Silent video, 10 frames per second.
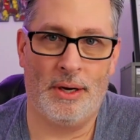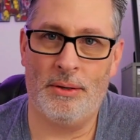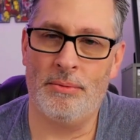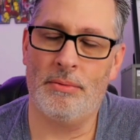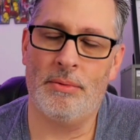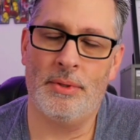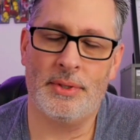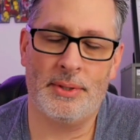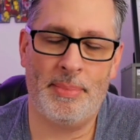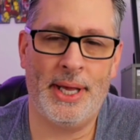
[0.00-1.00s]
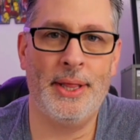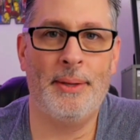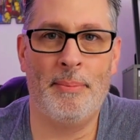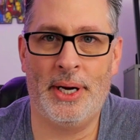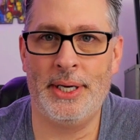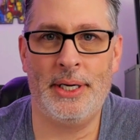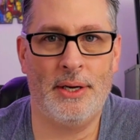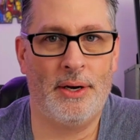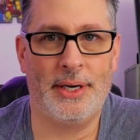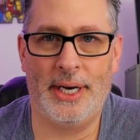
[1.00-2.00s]
don't spend the
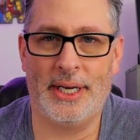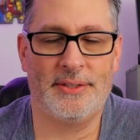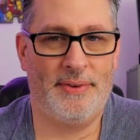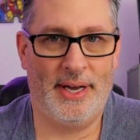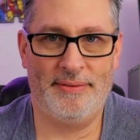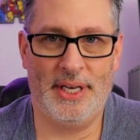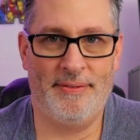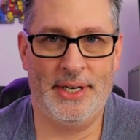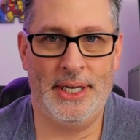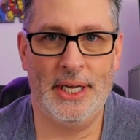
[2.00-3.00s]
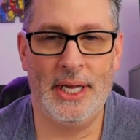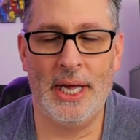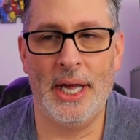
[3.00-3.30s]
money on an X570.